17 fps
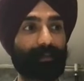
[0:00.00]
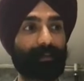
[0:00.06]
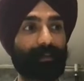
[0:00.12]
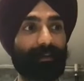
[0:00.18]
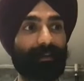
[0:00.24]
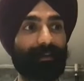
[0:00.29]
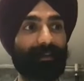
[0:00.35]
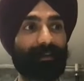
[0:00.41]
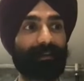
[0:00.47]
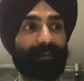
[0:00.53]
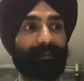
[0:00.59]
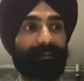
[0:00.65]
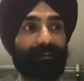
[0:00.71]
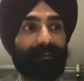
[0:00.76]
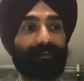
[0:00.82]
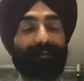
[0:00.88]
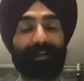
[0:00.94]

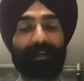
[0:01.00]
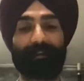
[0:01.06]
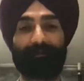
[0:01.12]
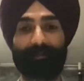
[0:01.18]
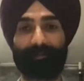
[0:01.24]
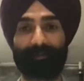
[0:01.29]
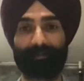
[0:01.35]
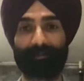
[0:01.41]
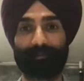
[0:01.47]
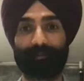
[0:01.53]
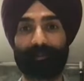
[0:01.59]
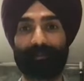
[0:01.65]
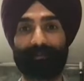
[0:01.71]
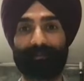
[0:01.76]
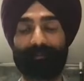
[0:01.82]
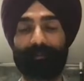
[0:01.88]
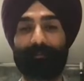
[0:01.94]
it does have a little
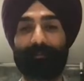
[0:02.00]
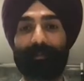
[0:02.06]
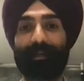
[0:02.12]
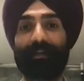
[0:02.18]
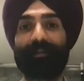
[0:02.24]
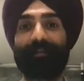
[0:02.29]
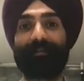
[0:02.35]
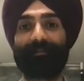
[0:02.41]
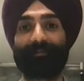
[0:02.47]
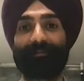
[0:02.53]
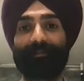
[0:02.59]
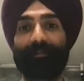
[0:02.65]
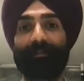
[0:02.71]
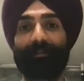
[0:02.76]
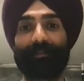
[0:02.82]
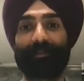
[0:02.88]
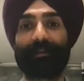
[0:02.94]
bit of compliance
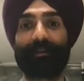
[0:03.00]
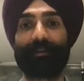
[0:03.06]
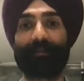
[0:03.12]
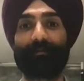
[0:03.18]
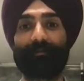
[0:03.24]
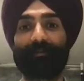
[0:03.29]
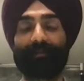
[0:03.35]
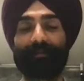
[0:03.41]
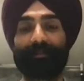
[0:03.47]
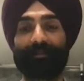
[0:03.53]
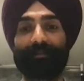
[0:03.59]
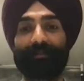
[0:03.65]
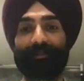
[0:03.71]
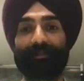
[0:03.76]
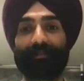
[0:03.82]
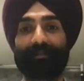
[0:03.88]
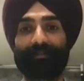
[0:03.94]
to it. So
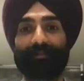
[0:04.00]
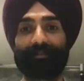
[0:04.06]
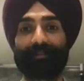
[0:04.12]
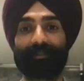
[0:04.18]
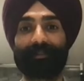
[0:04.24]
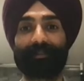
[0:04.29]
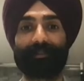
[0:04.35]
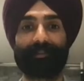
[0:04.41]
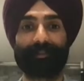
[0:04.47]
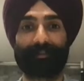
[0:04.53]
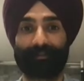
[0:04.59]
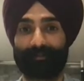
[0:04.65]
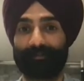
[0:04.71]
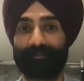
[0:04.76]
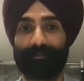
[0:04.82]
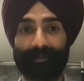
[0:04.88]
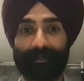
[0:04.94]
it's
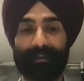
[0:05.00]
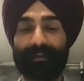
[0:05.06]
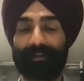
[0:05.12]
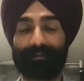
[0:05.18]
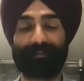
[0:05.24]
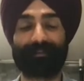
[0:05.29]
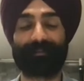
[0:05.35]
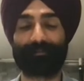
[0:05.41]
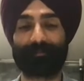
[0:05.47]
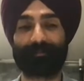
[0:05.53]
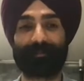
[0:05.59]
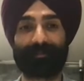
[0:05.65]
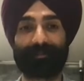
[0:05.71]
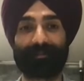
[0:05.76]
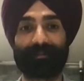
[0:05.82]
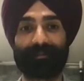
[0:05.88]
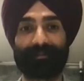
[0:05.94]
again
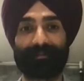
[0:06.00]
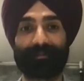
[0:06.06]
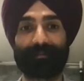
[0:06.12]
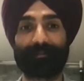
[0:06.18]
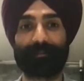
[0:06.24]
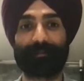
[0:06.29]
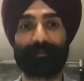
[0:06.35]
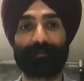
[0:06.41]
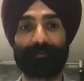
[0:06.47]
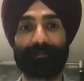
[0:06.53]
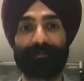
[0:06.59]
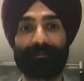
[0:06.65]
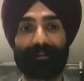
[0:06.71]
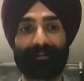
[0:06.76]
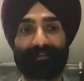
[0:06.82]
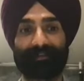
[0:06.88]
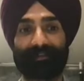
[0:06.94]
similar to the bulletproof
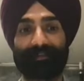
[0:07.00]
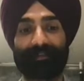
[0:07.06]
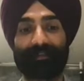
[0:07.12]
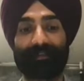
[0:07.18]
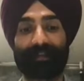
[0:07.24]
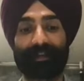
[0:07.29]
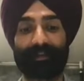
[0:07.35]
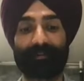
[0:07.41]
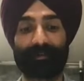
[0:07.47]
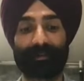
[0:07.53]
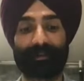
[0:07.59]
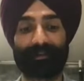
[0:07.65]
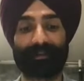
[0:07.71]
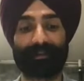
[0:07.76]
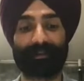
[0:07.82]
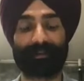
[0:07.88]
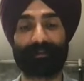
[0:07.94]
vest in that way.
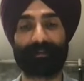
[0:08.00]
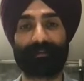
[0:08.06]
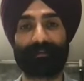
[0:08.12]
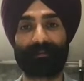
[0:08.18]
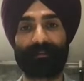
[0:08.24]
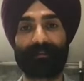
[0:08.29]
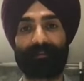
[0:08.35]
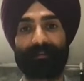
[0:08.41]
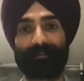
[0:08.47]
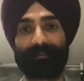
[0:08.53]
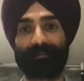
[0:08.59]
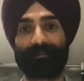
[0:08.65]
Like it's